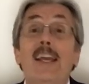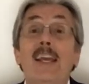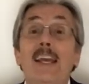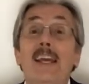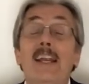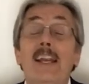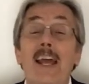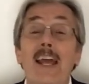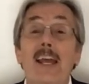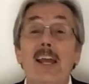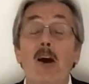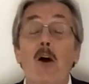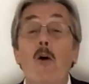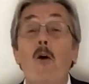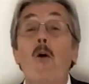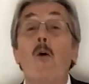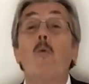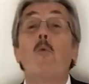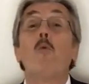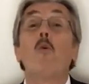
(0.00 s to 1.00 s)

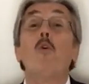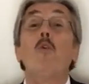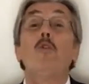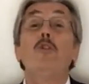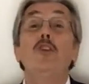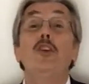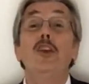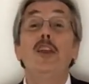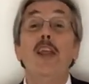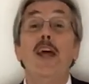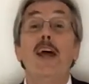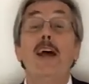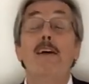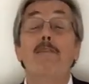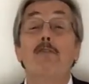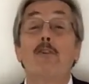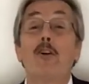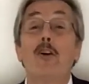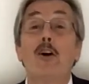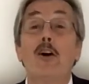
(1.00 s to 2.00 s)
NAR will
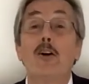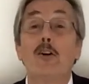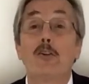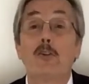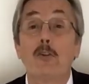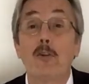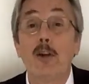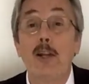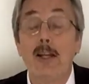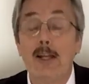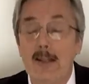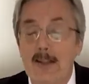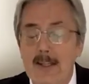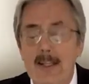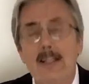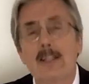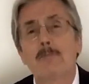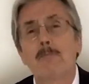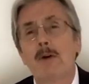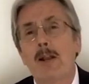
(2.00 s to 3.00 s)
never agree to
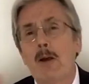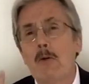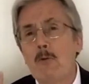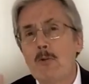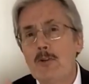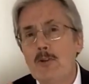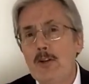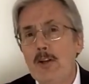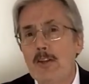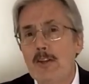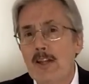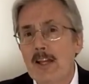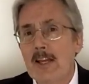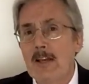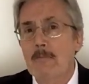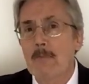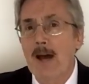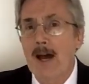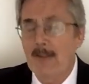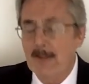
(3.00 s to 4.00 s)
this. But I want you to think
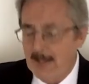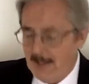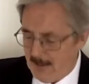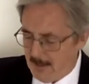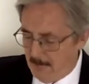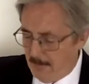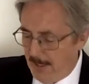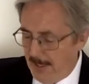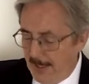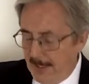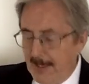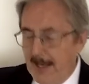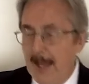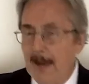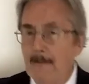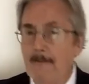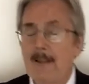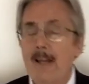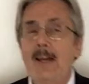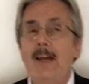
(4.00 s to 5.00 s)
about this a minute
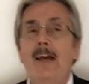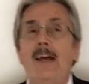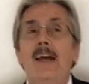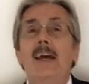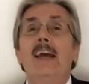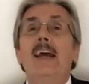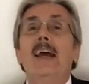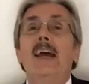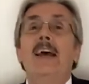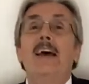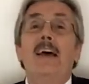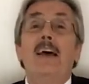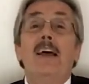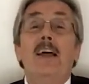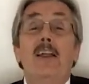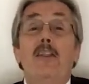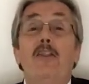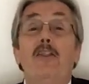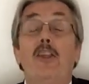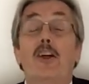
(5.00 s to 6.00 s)
now.
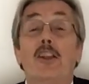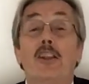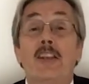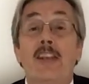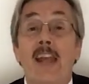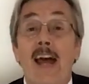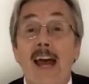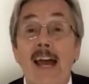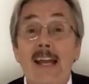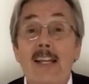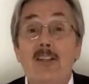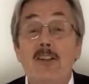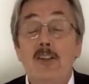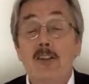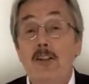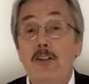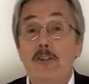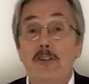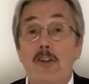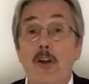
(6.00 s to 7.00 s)
The
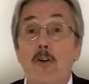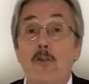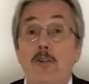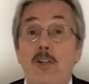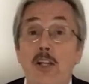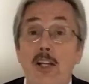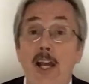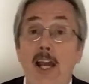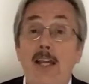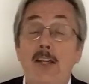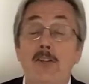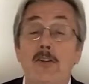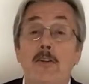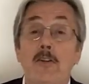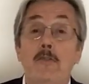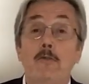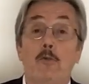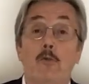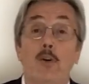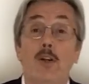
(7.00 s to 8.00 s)
National Association
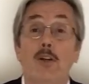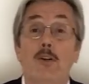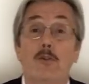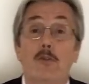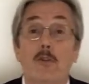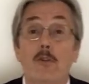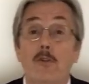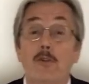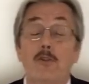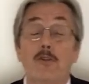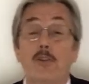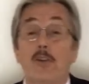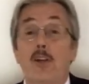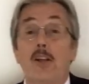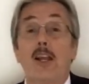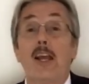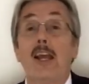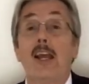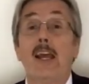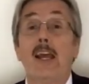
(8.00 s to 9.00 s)
of
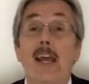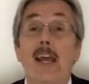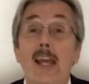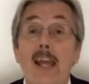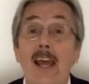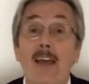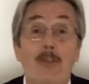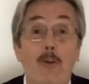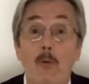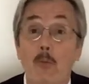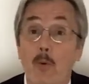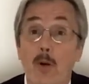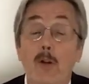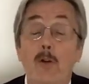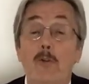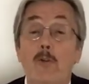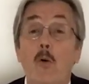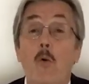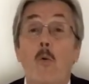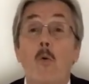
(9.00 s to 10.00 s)
Realtors and the
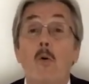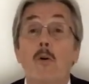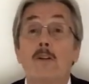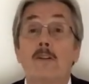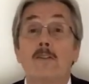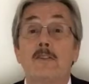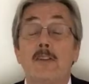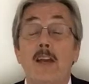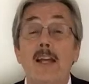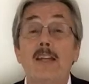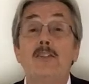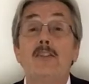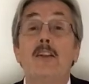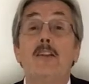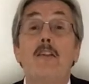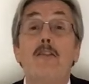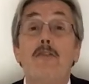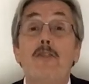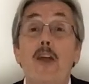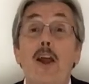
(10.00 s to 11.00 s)
Realtor
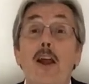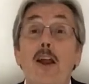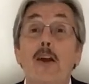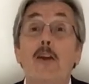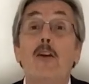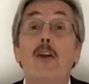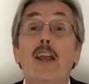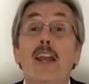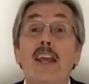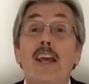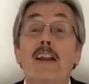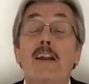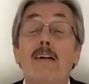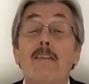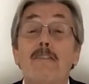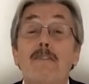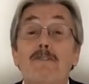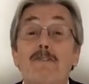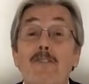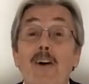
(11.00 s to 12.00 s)
organization, they're in a
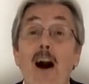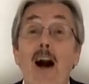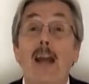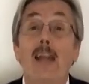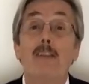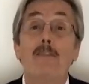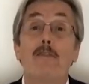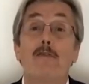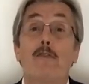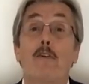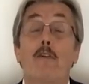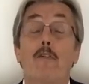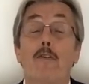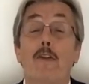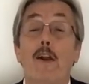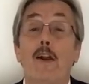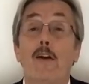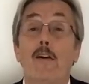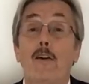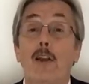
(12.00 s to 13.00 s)
fight for
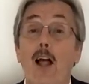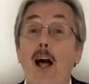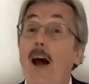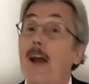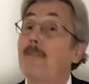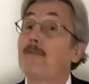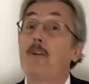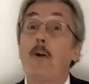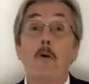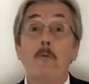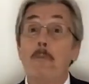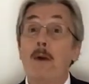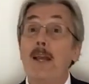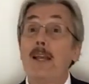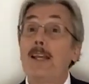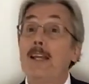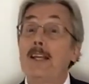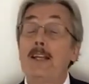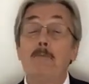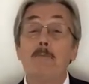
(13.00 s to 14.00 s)
their life. Don't
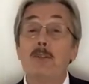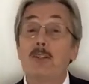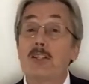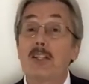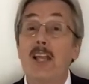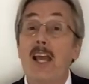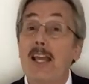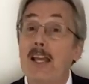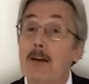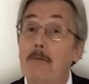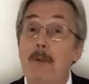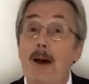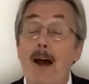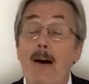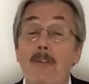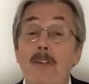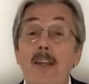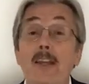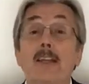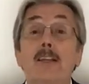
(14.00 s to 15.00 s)
make any mistake
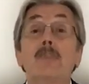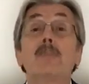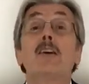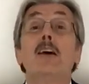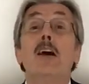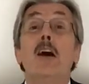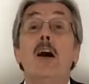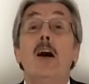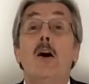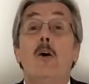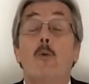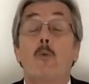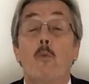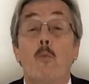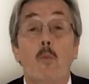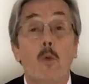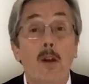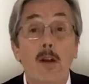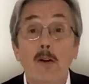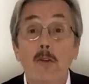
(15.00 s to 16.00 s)
about this.
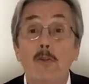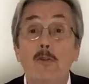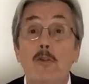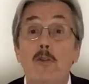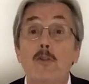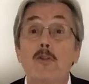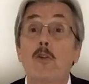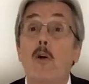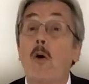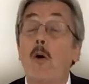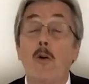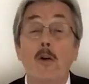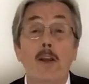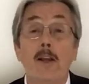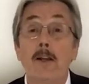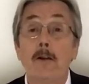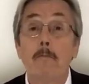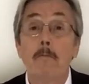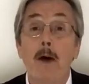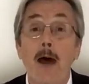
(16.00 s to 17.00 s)
Realtors are
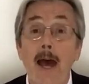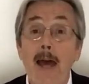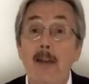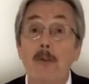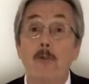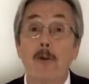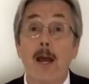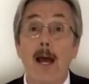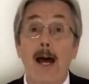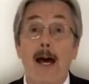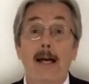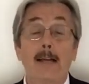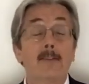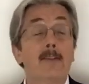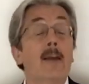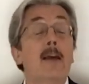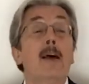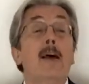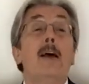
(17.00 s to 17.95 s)
in a battle, guys.